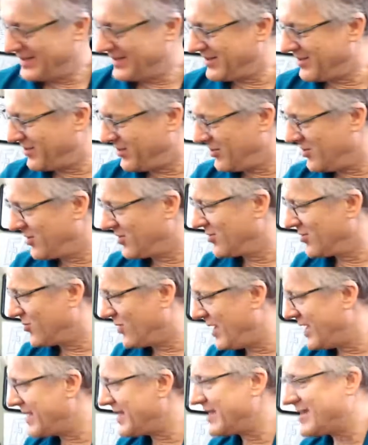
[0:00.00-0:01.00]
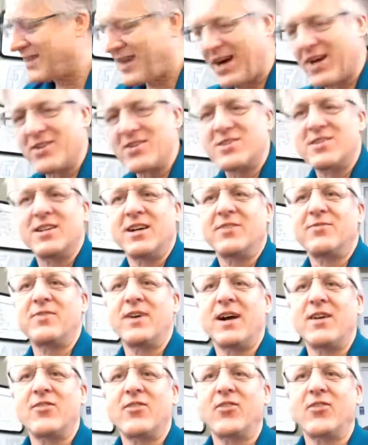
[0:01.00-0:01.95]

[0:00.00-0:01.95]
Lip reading: learn great guitar stuff on.